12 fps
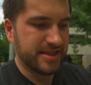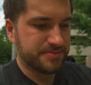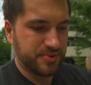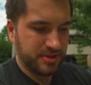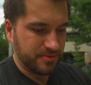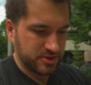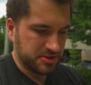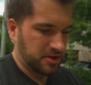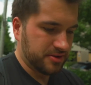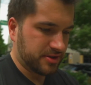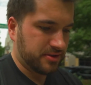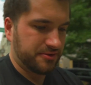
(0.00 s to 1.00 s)
pretty much all
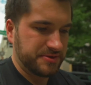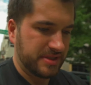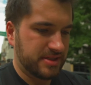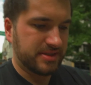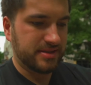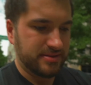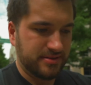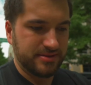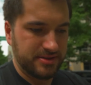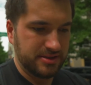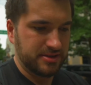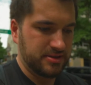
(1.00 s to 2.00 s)
that goes into
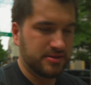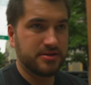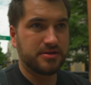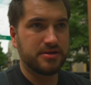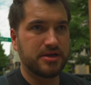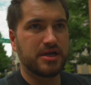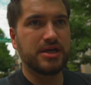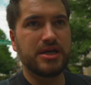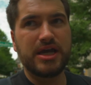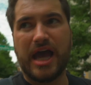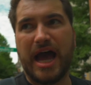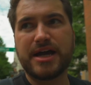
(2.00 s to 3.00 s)
the
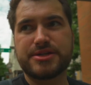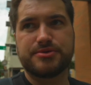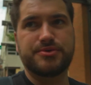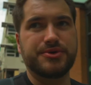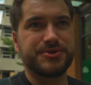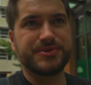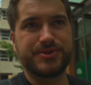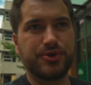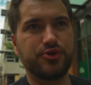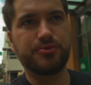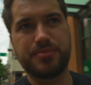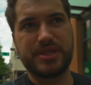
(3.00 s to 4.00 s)
actual
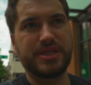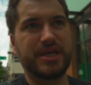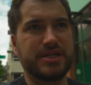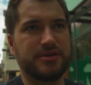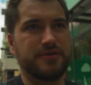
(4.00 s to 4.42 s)
soup. And then